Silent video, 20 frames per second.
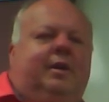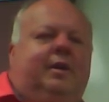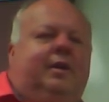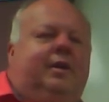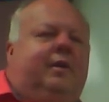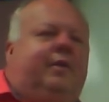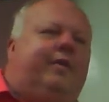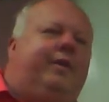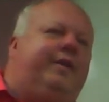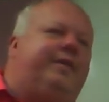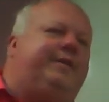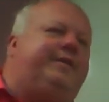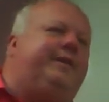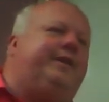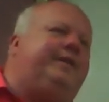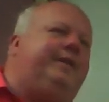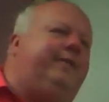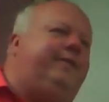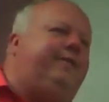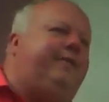
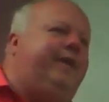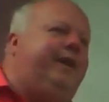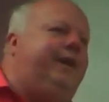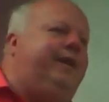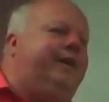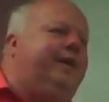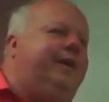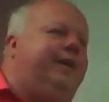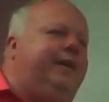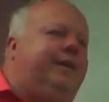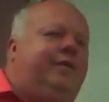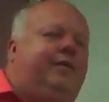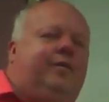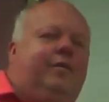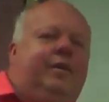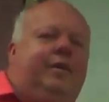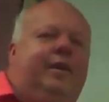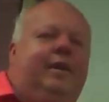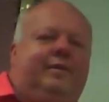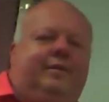360 feet is
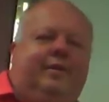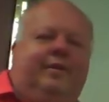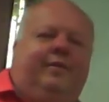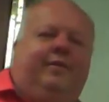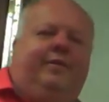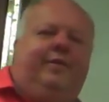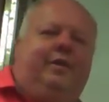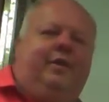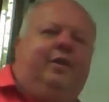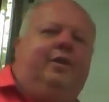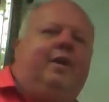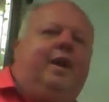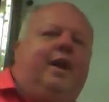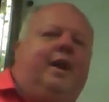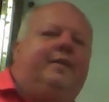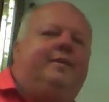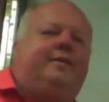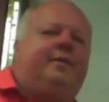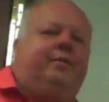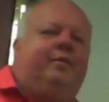if you
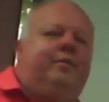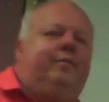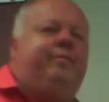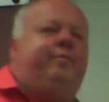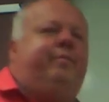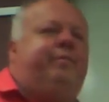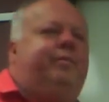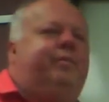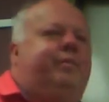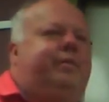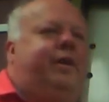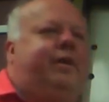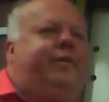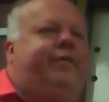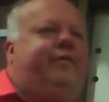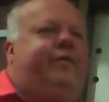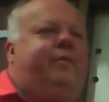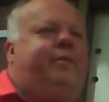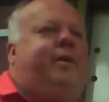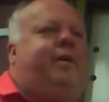guys who go to
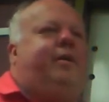football